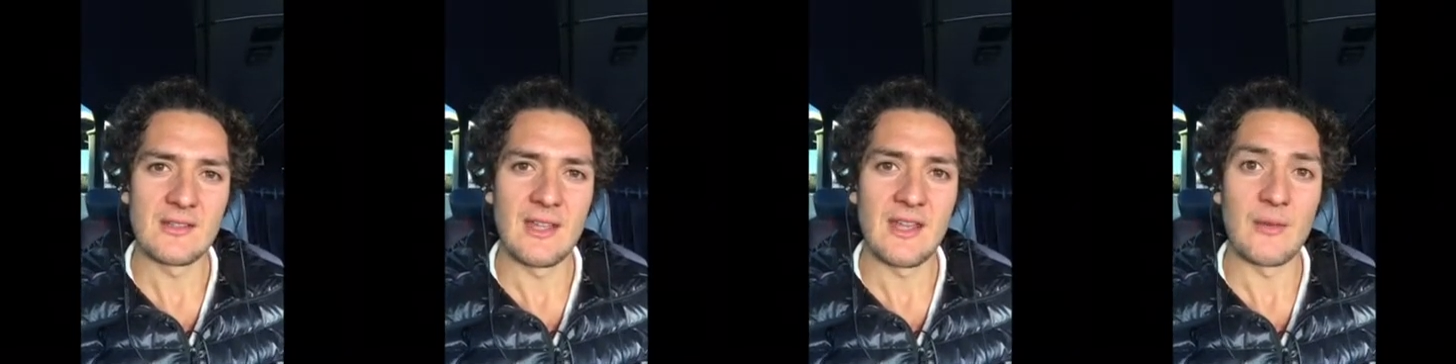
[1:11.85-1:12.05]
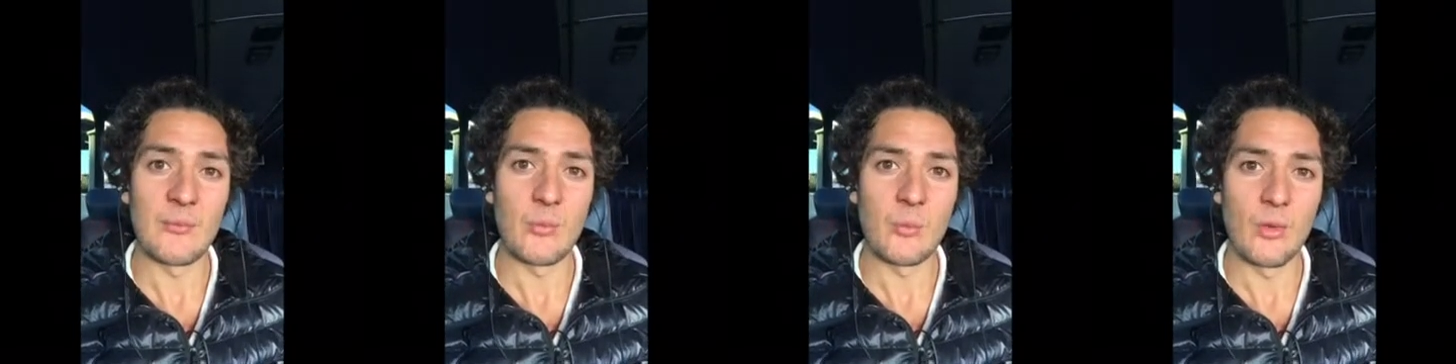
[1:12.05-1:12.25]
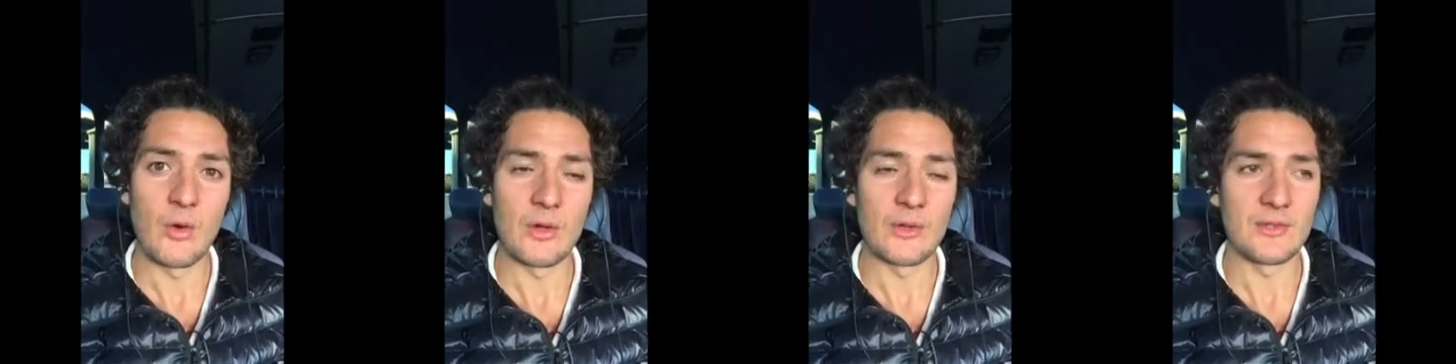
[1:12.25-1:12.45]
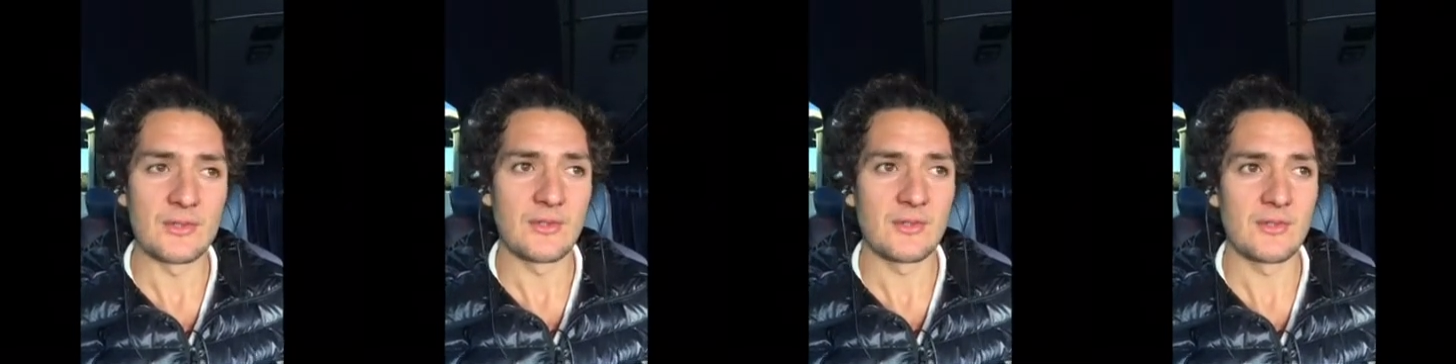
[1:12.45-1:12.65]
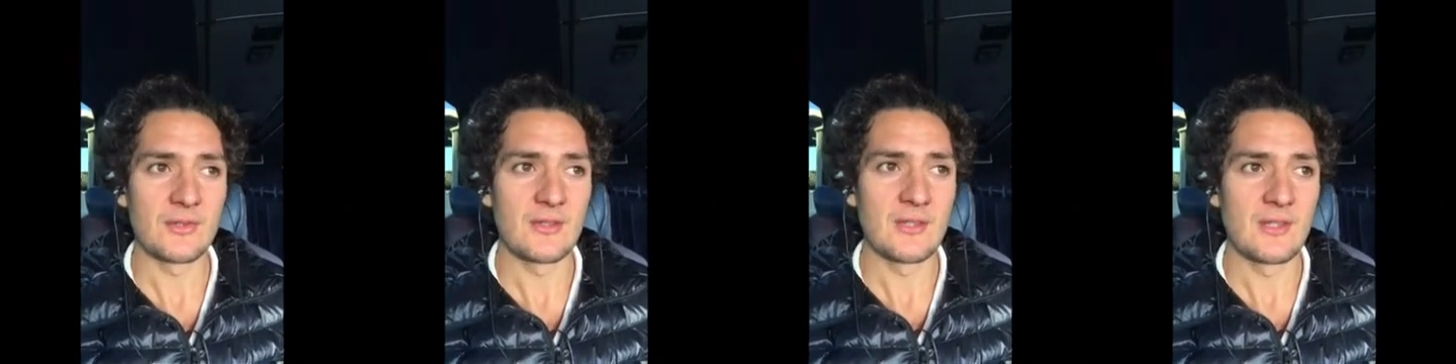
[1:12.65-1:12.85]
and want,
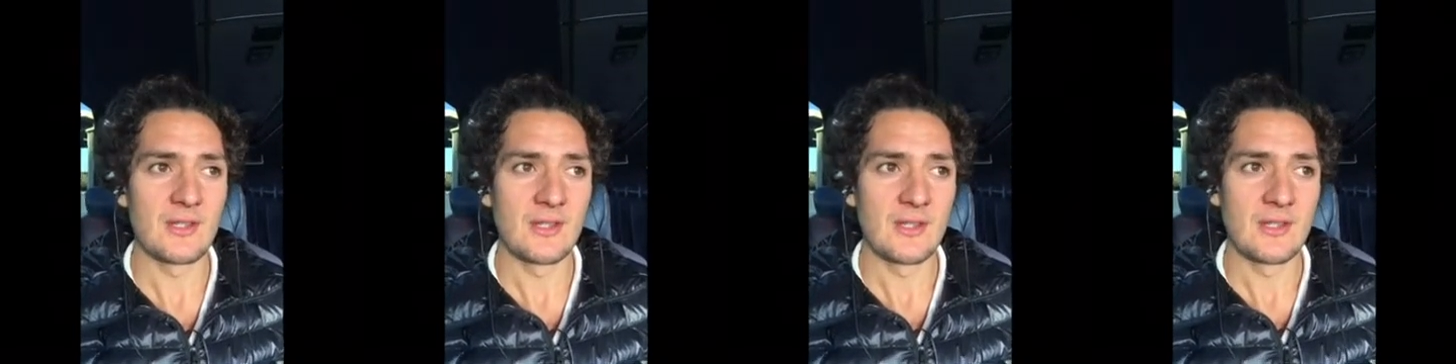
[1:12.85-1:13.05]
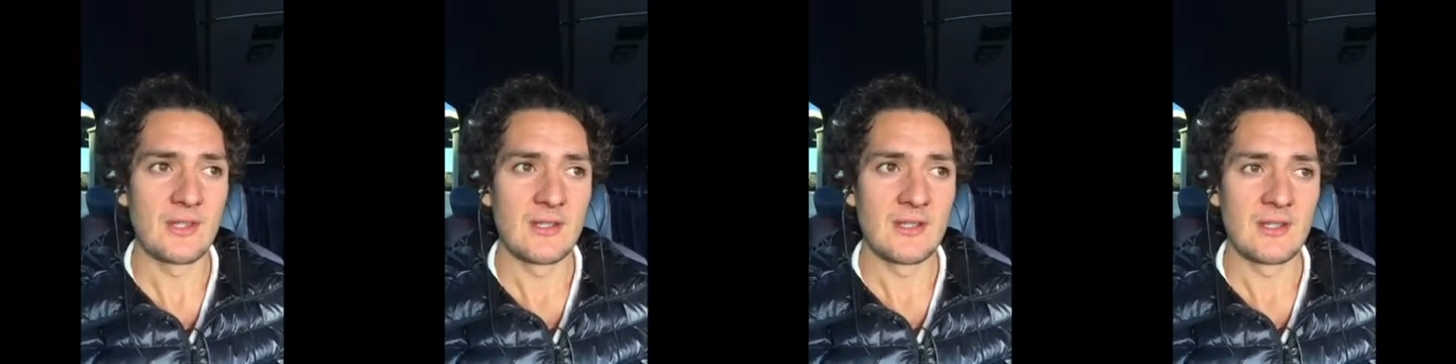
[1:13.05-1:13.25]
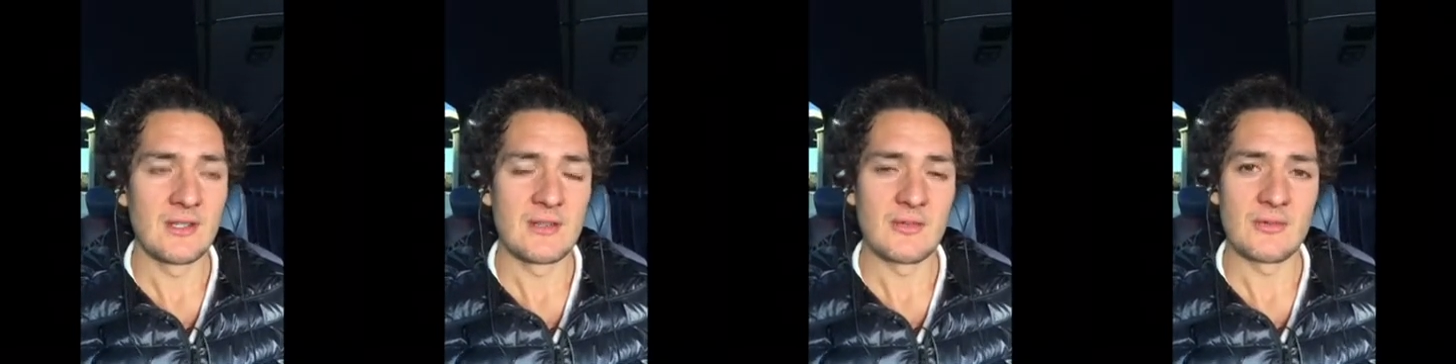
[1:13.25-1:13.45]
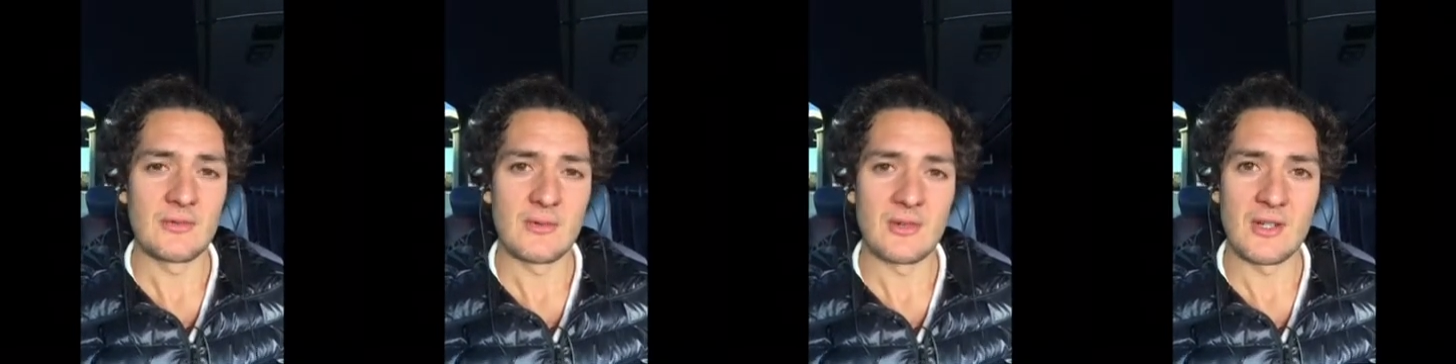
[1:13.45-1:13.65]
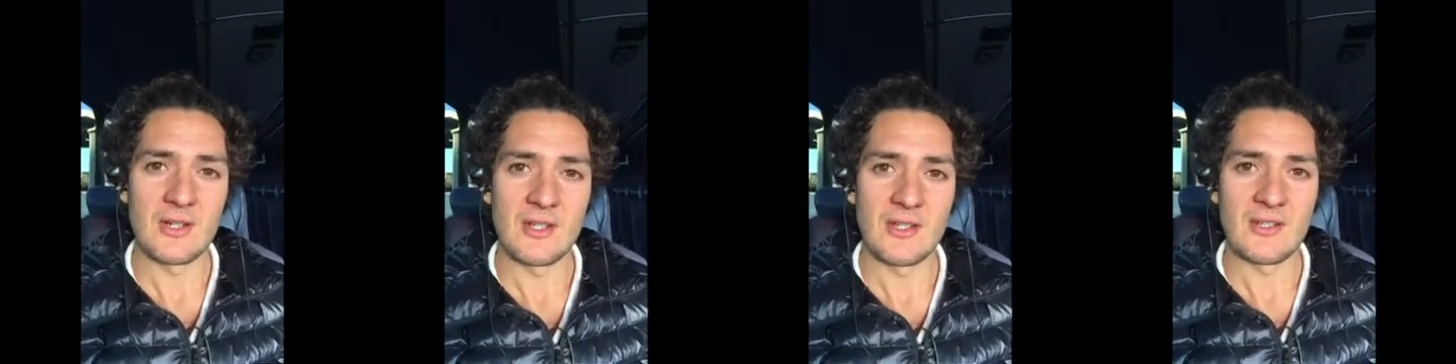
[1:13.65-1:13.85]

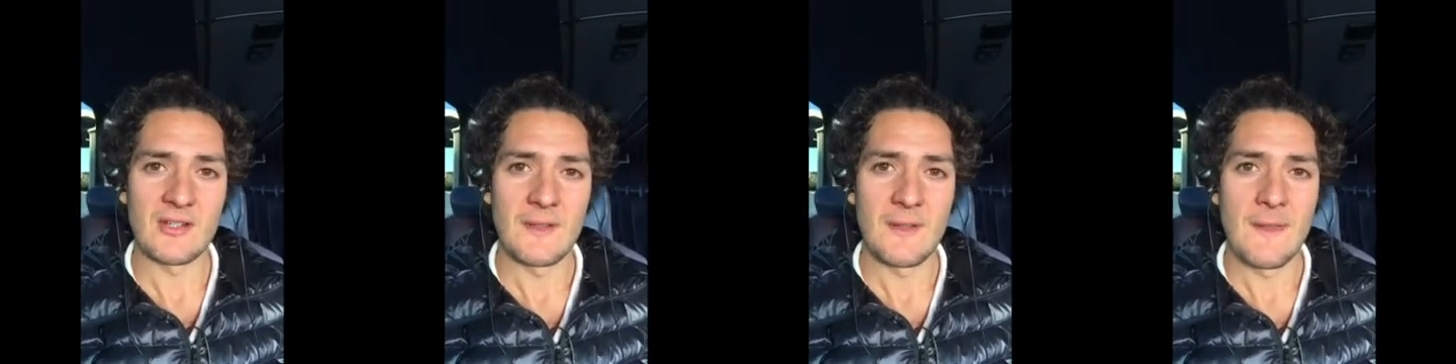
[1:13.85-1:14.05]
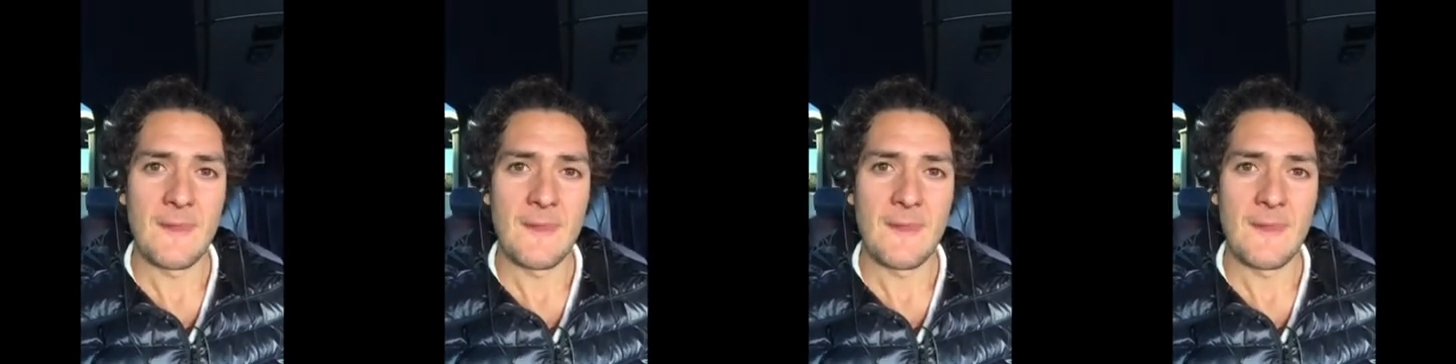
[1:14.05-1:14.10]
right?